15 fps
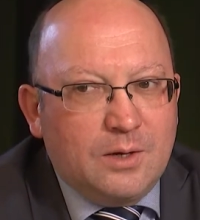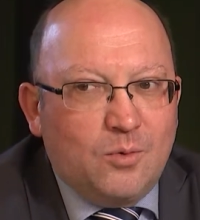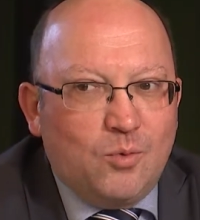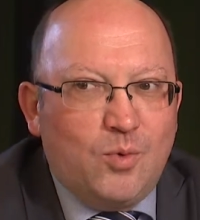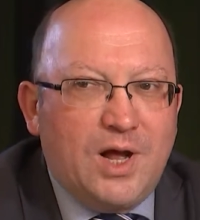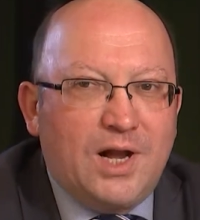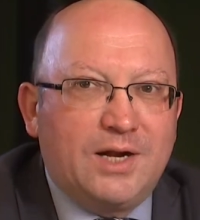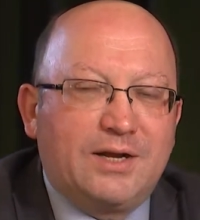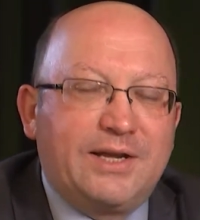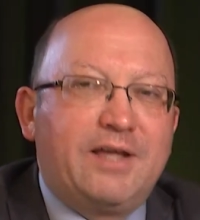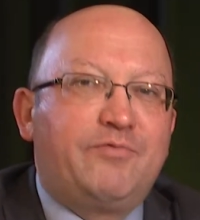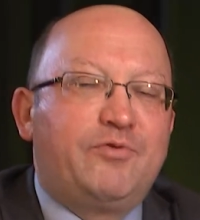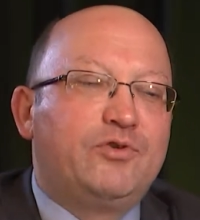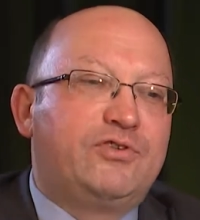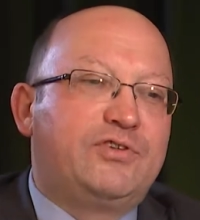Well,
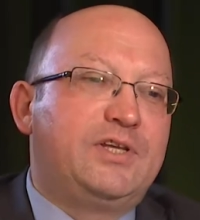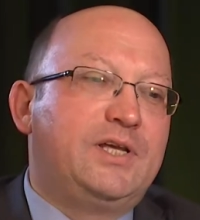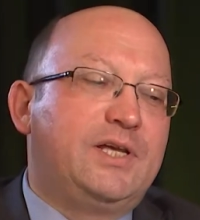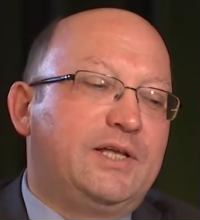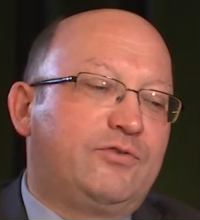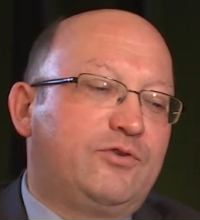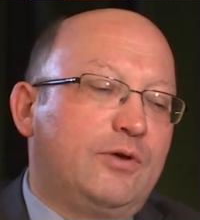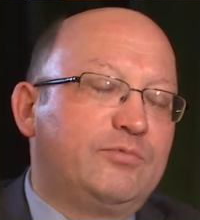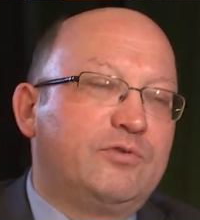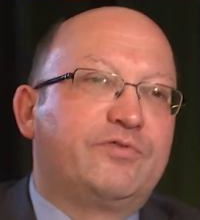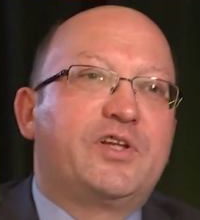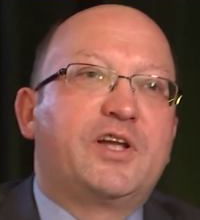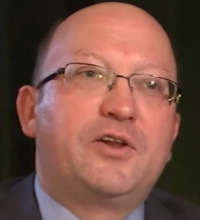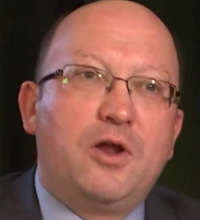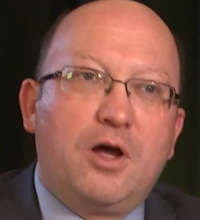if you see in terms of
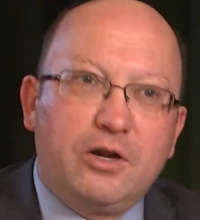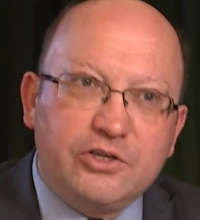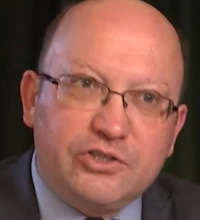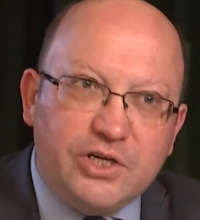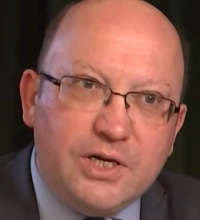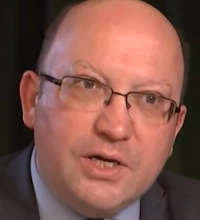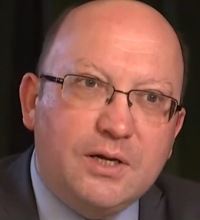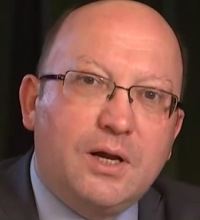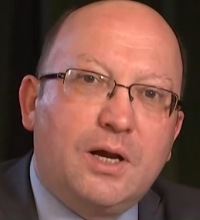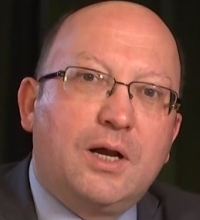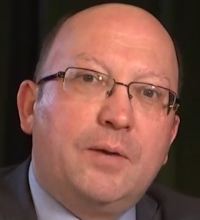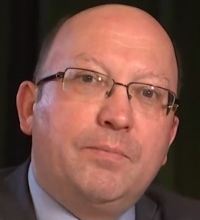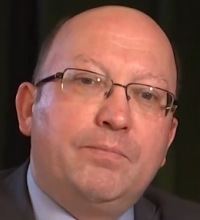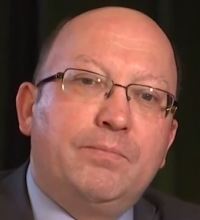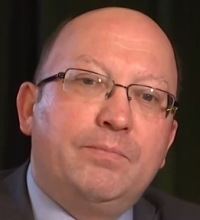technology,
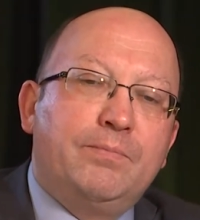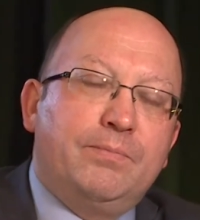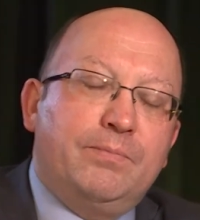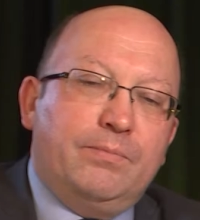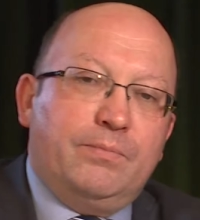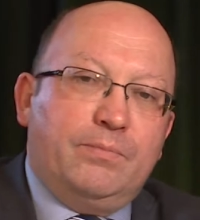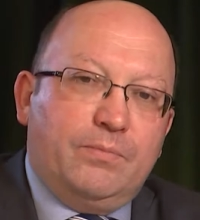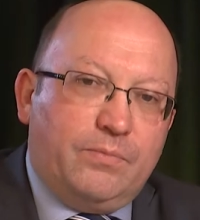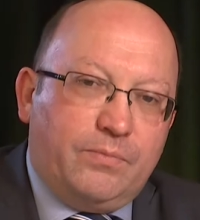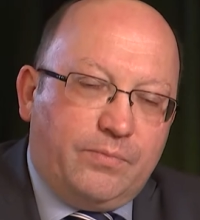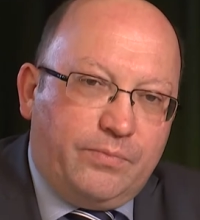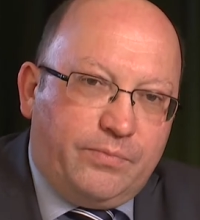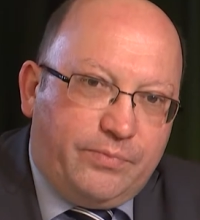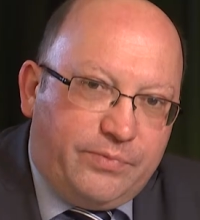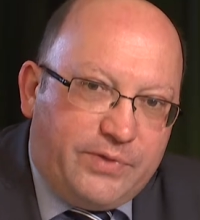
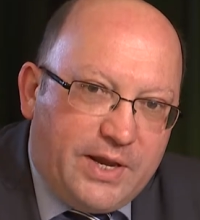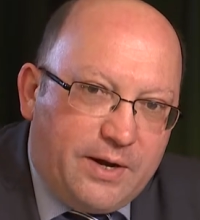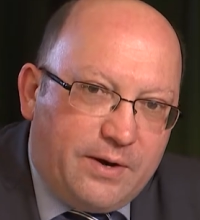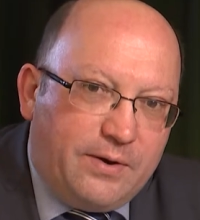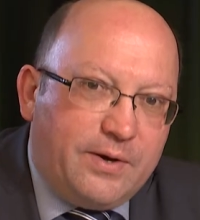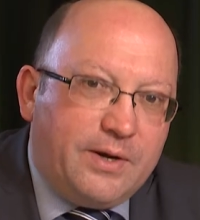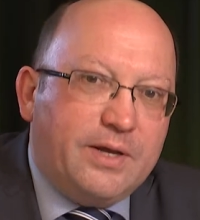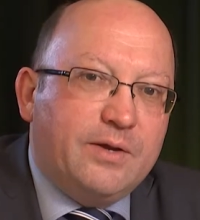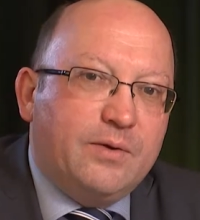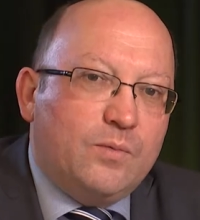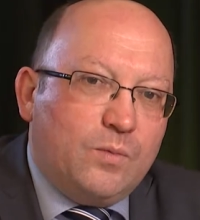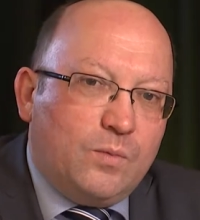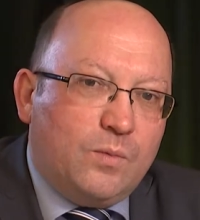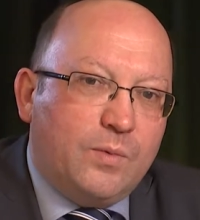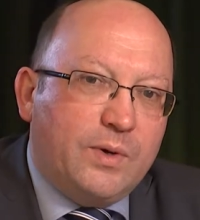it
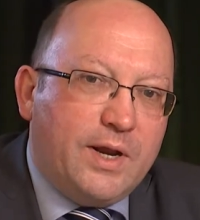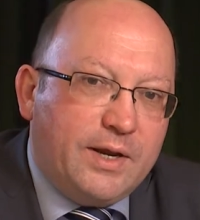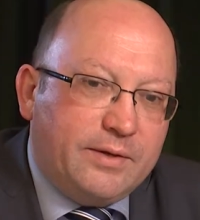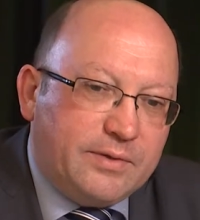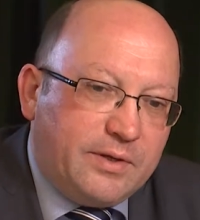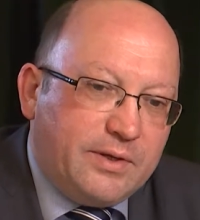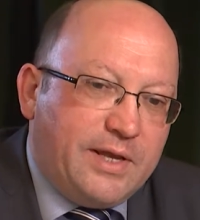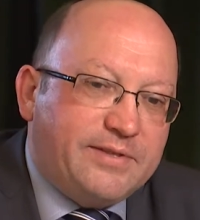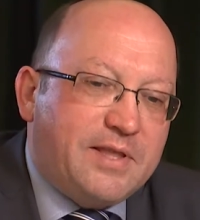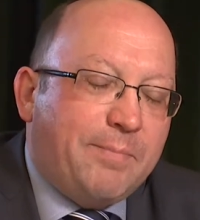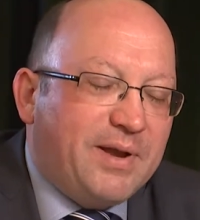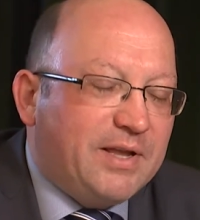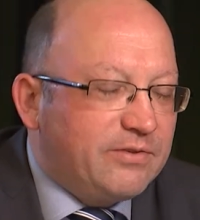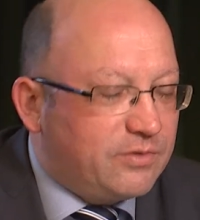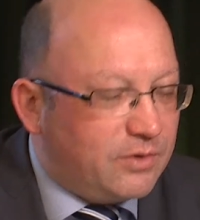
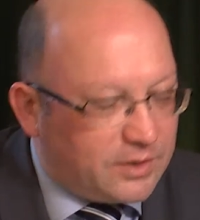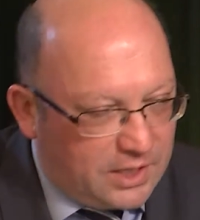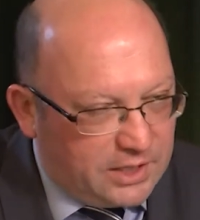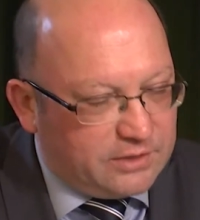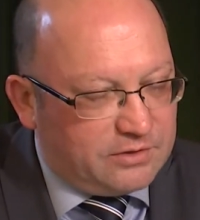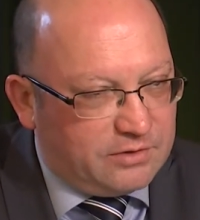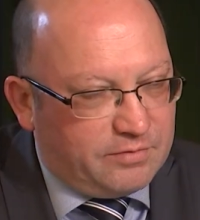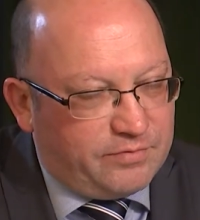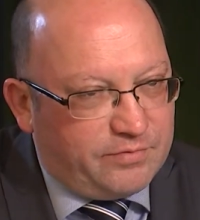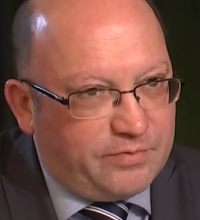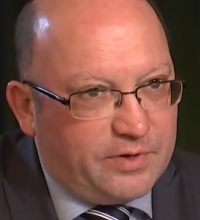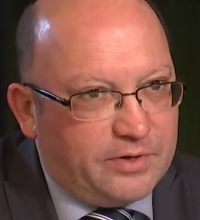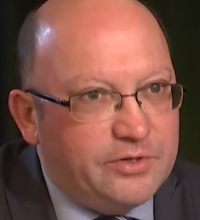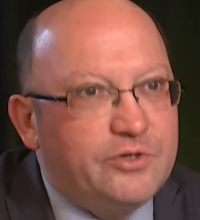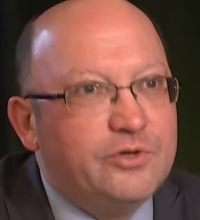depends on the kinds
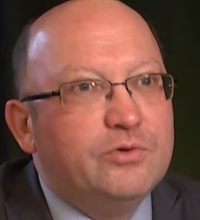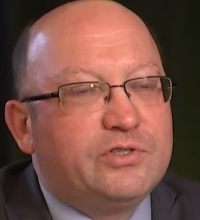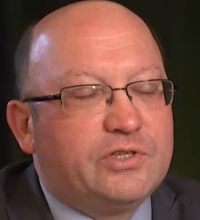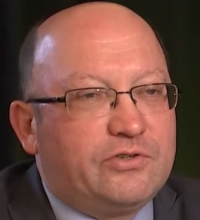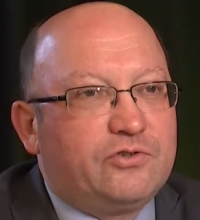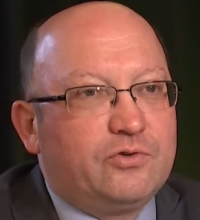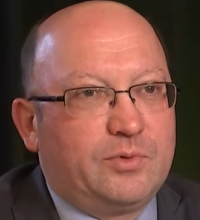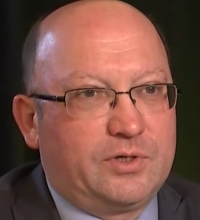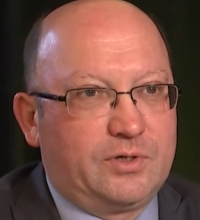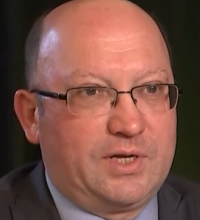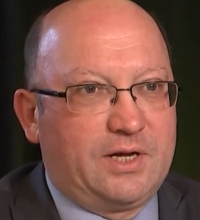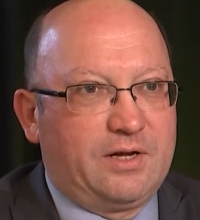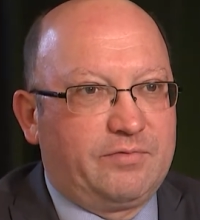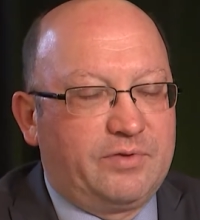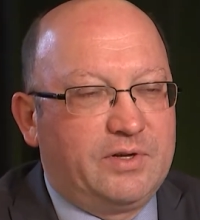of usage you want to
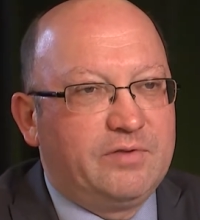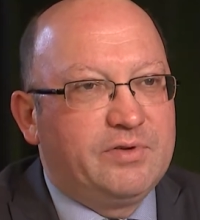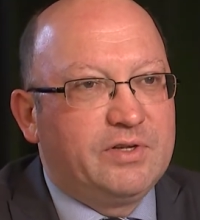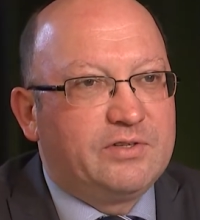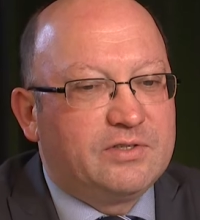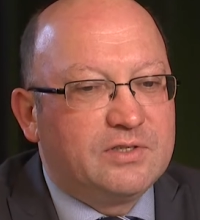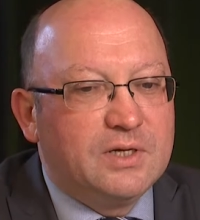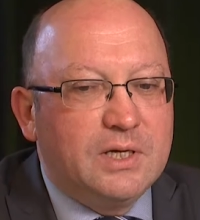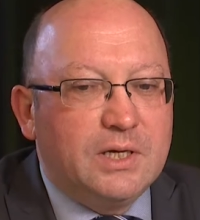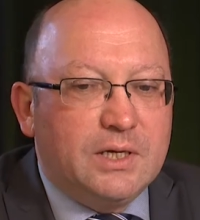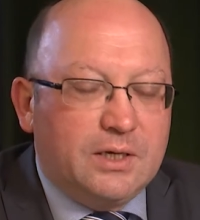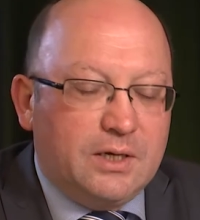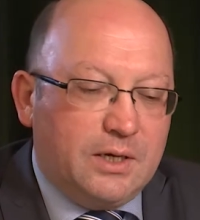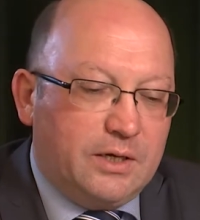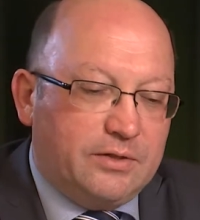have. If it's
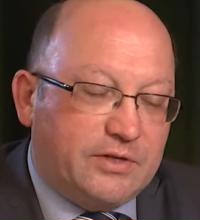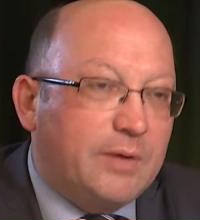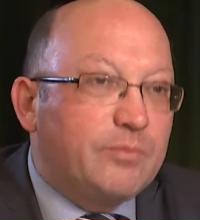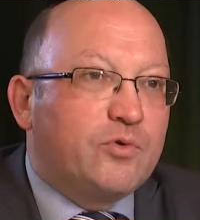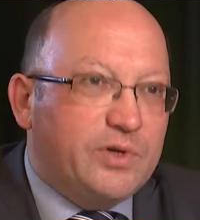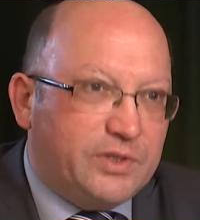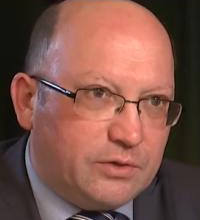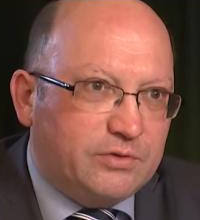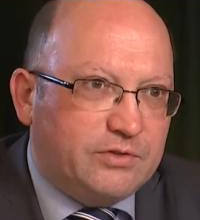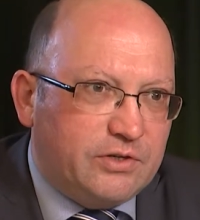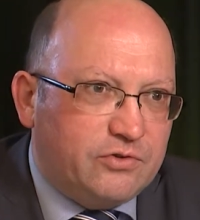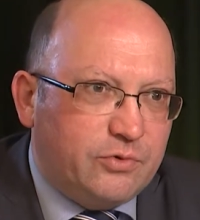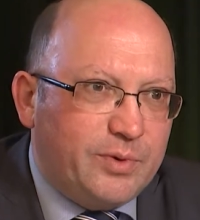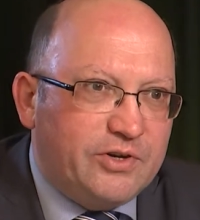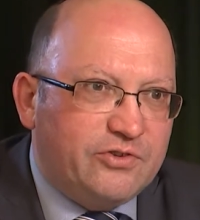time-critical
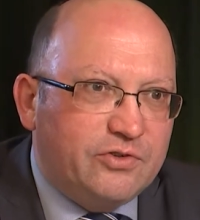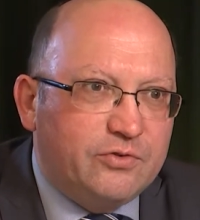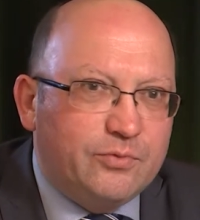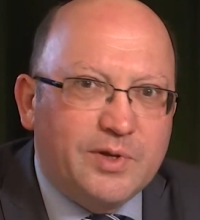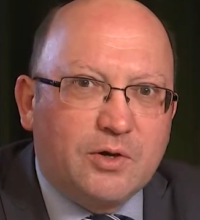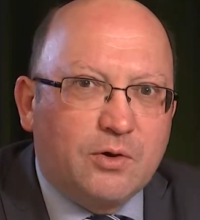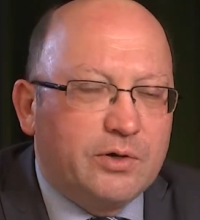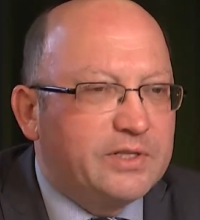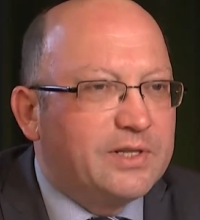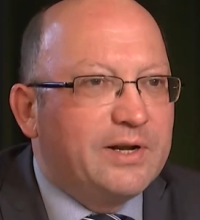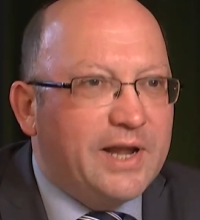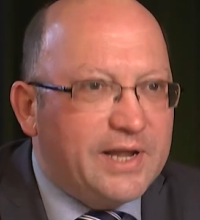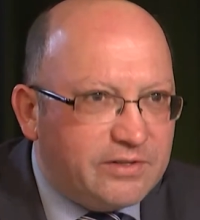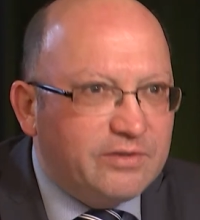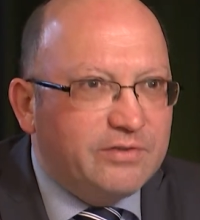situations, we call it
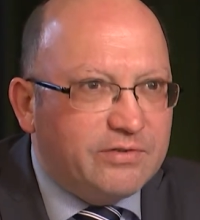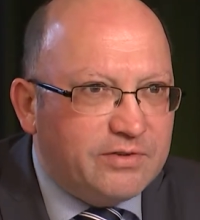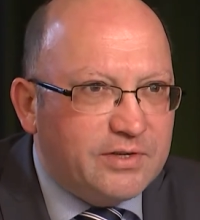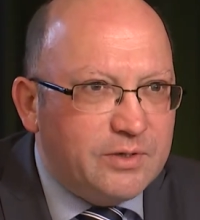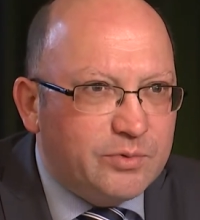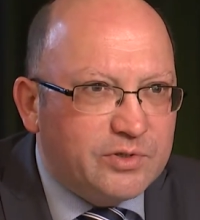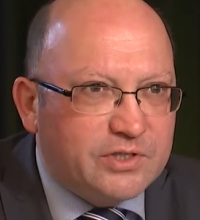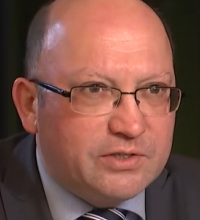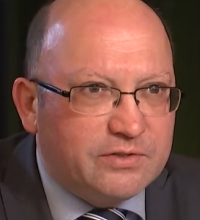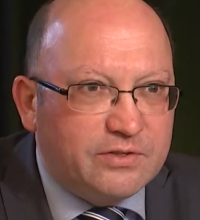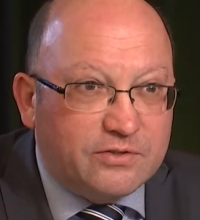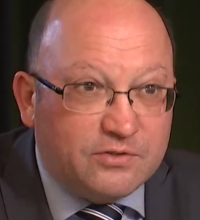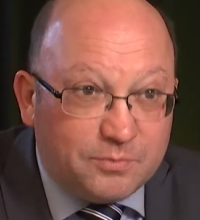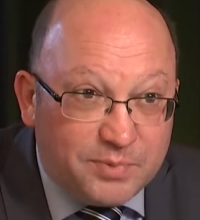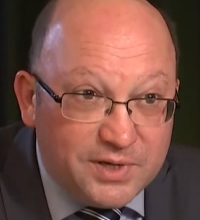latency, which is the
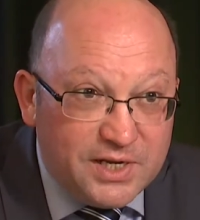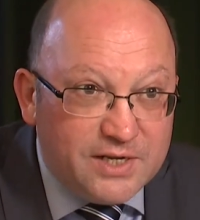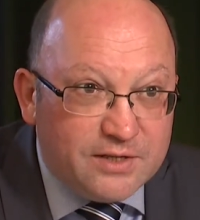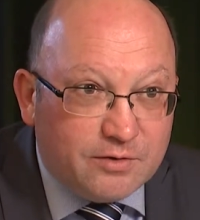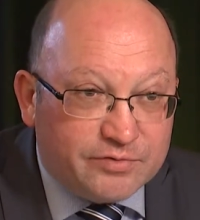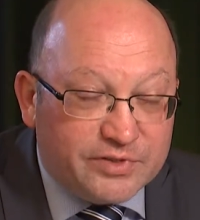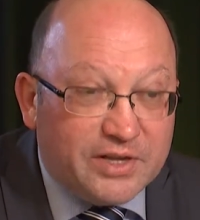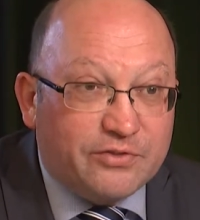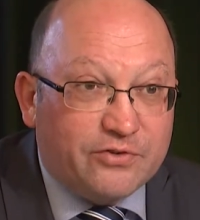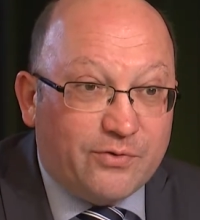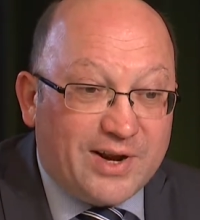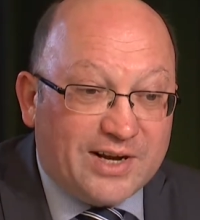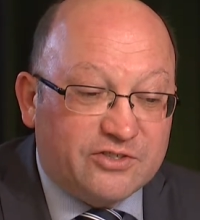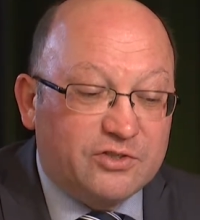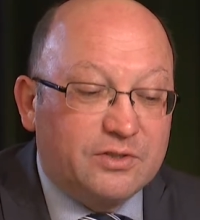speed of the
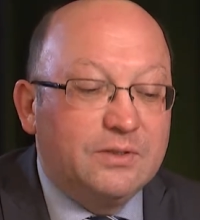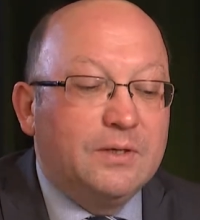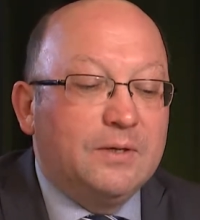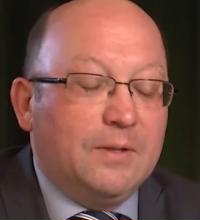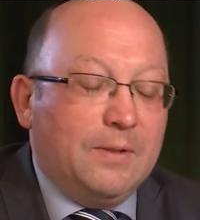interaction.